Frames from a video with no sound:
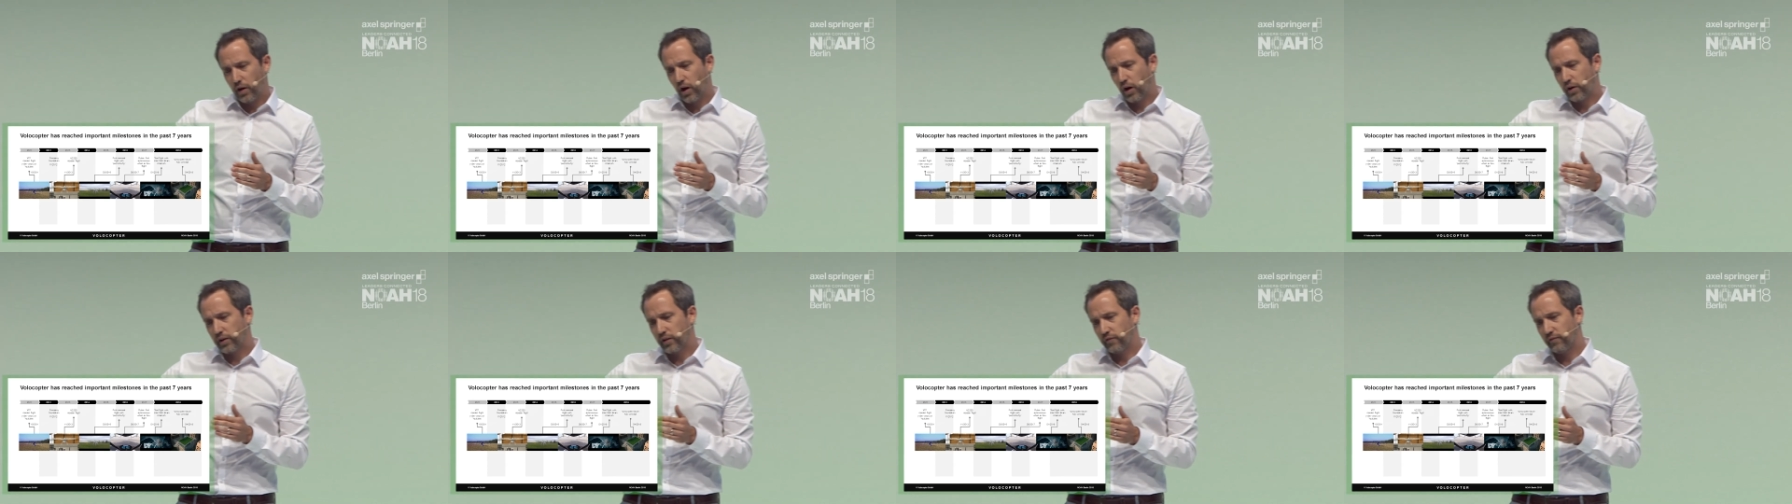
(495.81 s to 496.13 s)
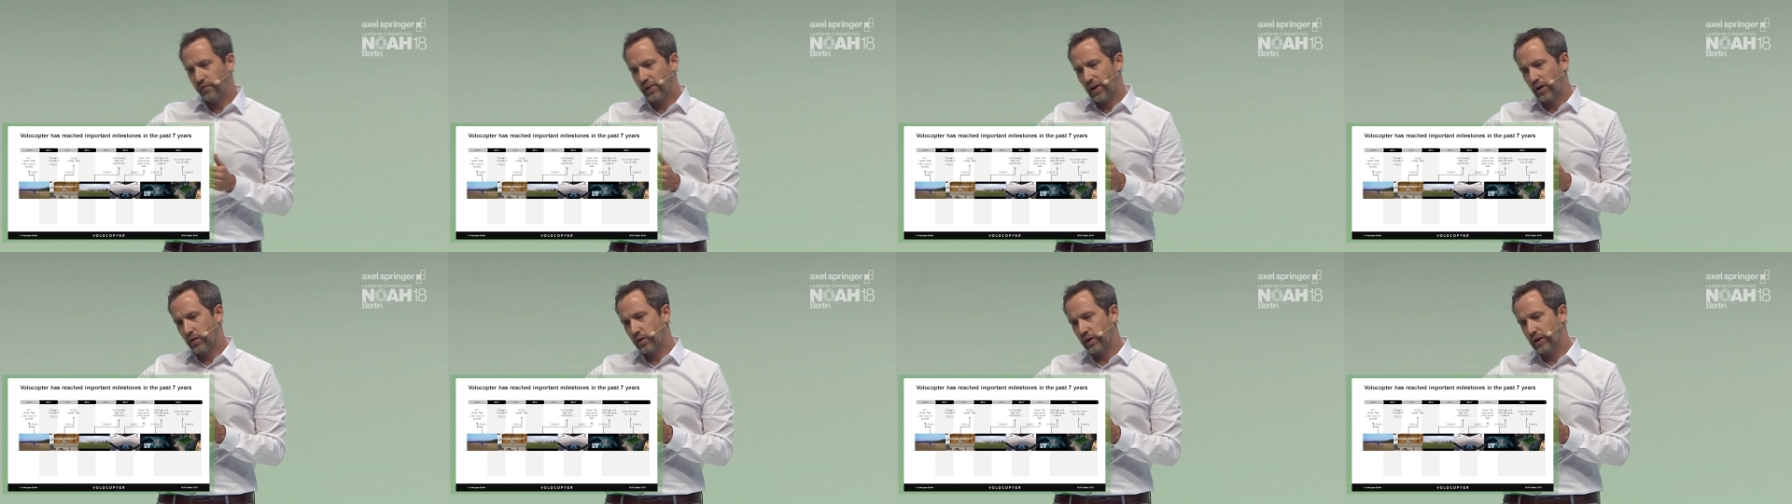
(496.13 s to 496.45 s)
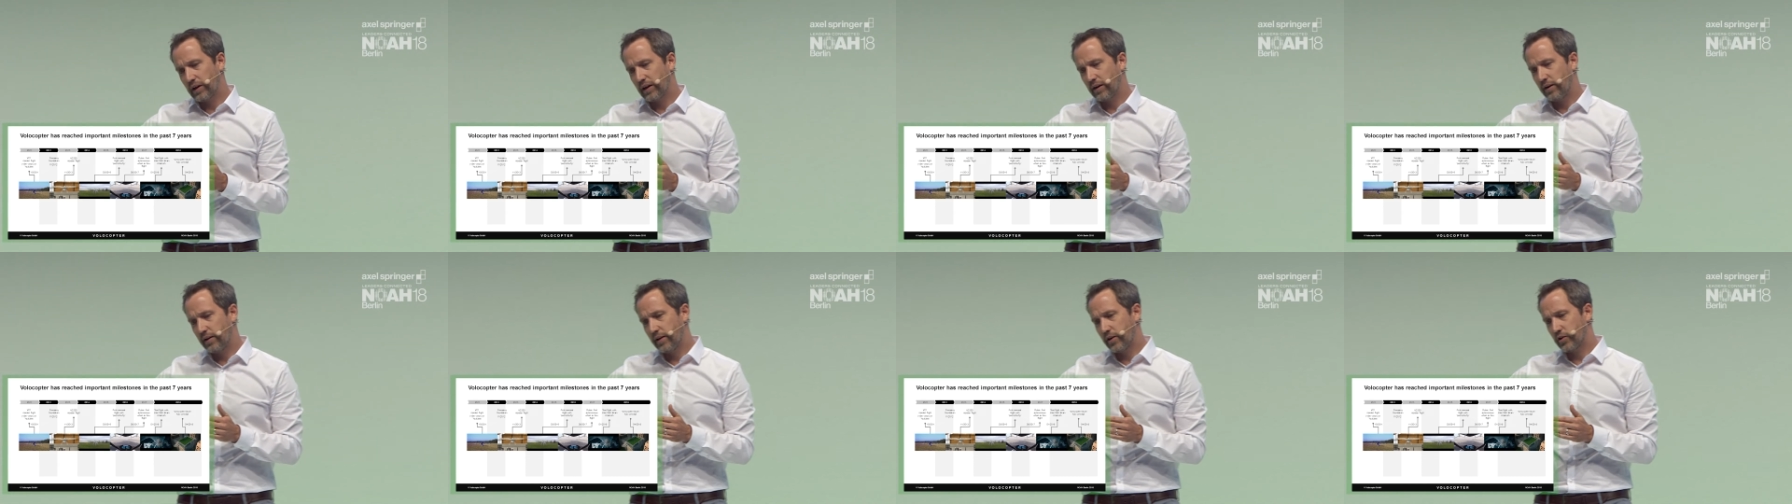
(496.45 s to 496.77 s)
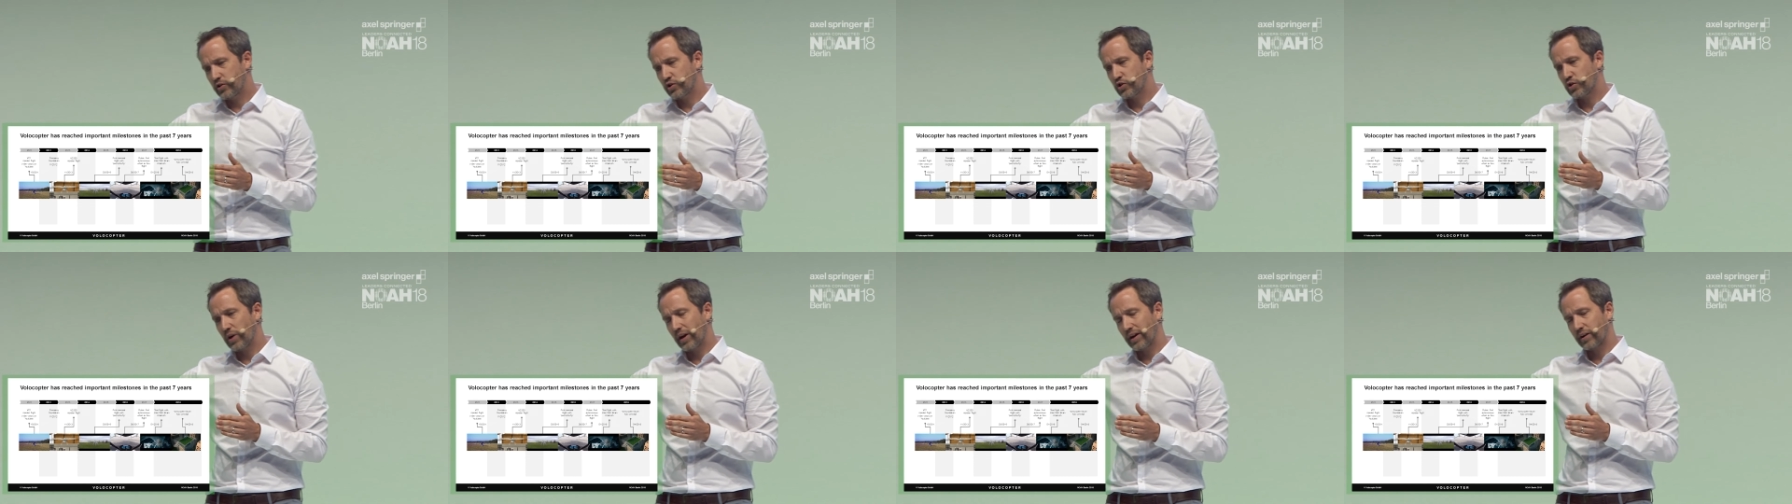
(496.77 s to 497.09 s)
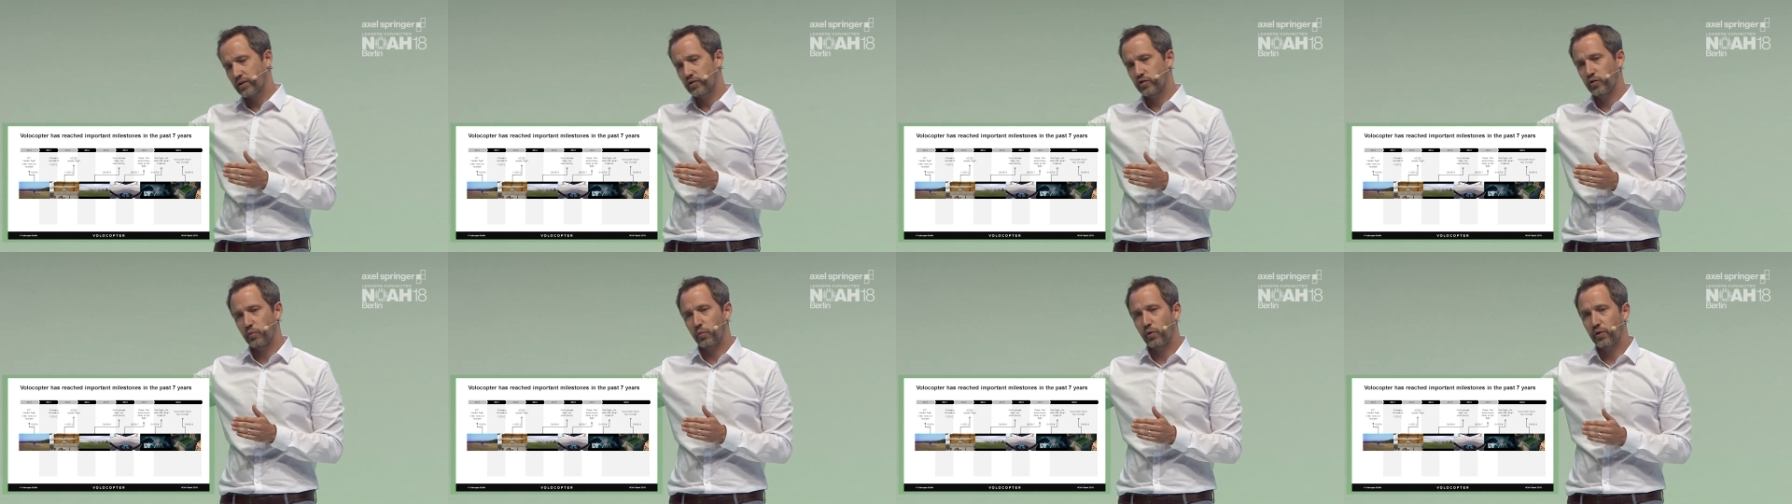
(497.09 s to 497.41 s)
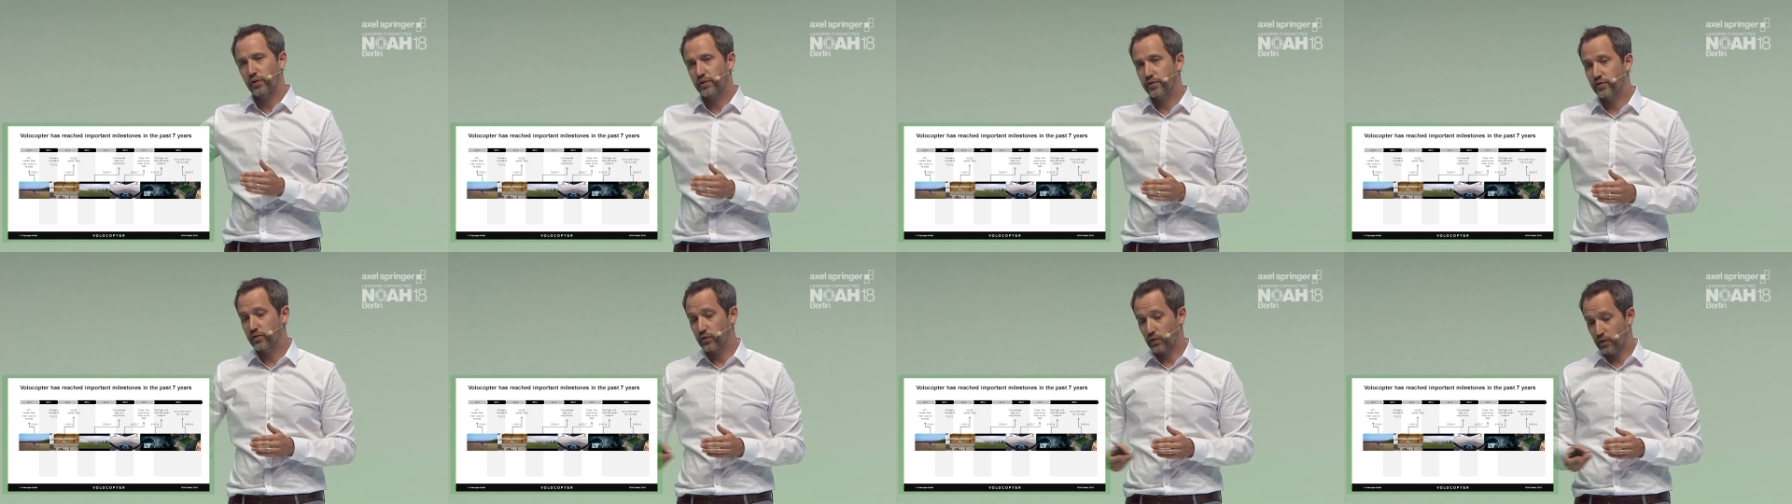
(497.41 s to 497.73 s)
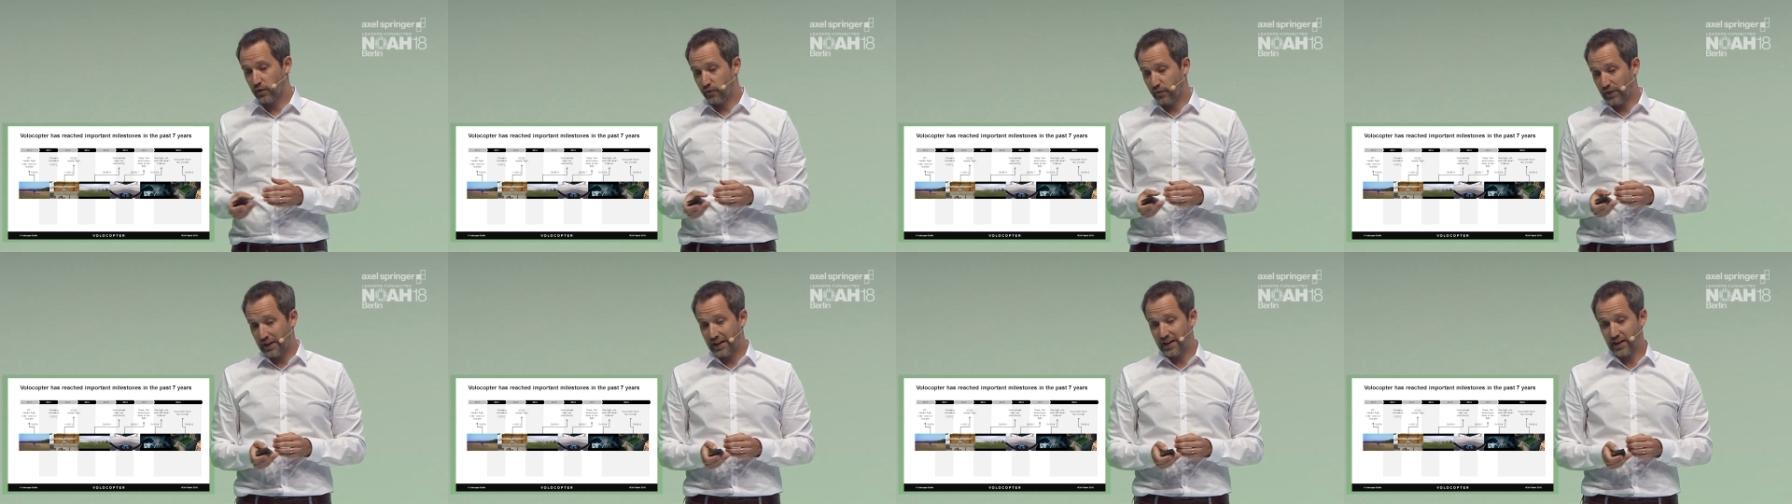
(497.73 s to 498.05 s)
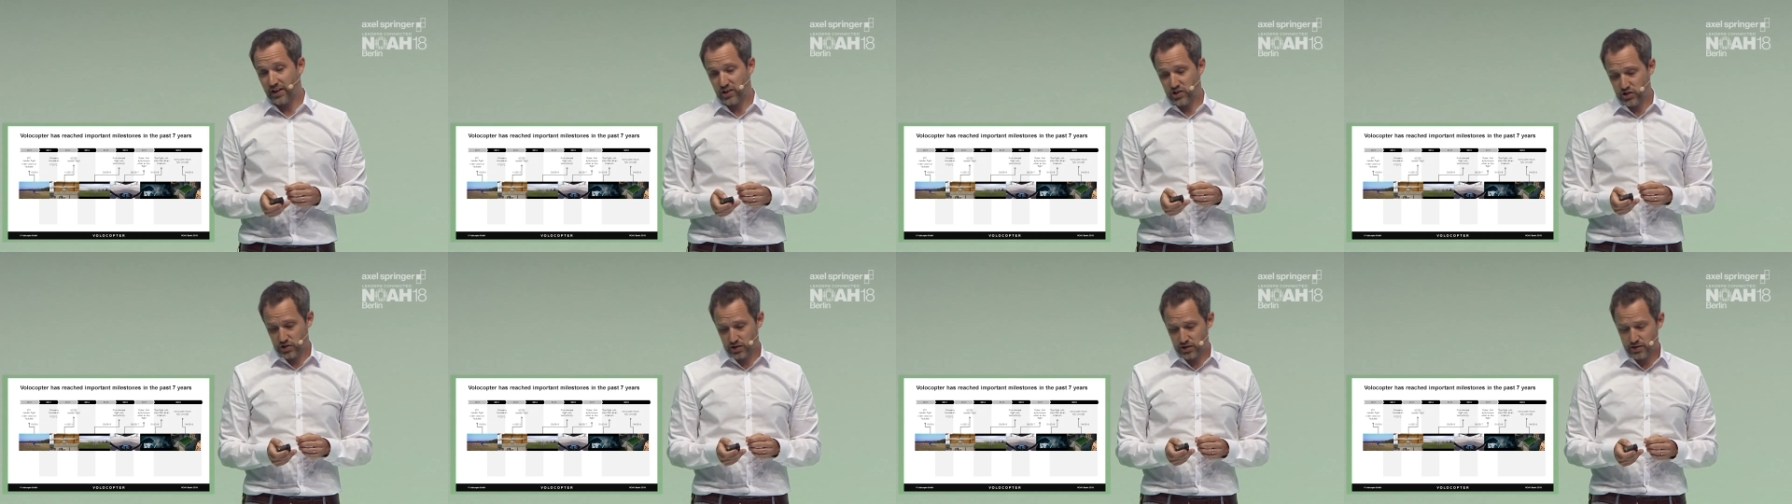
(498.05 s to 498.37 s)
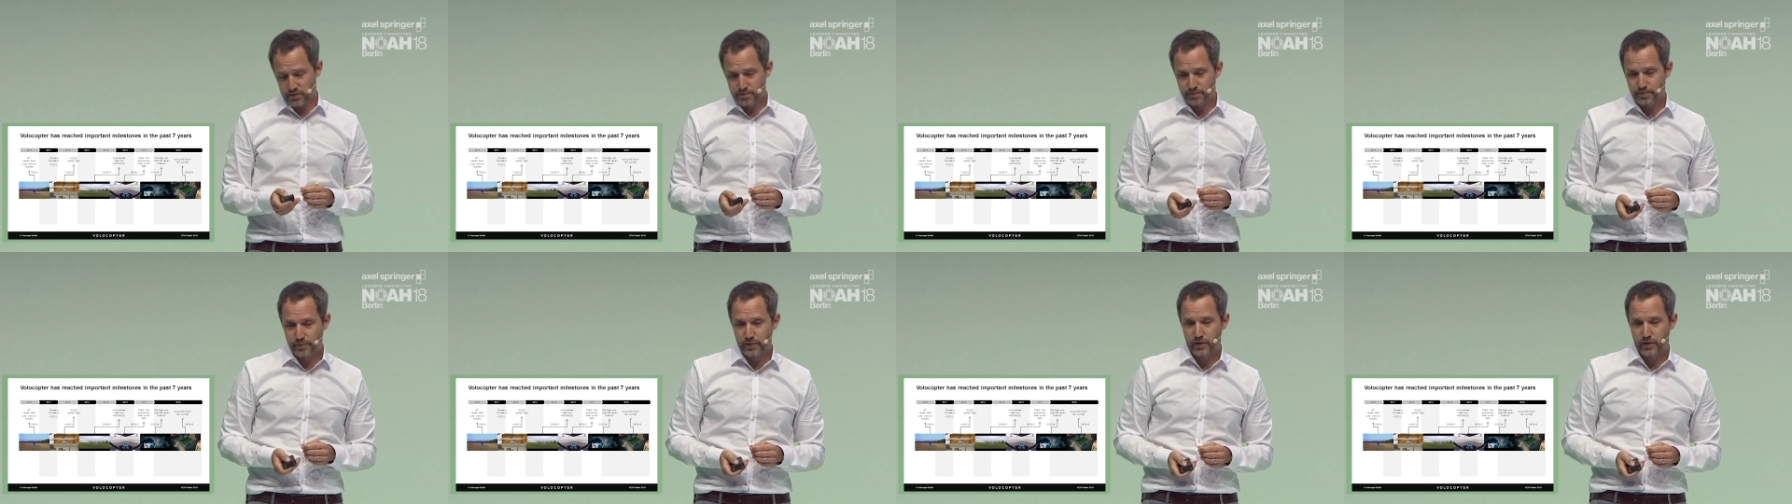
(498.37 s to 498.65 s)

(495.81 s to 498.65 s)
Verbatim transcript: on a very clear track towards certification.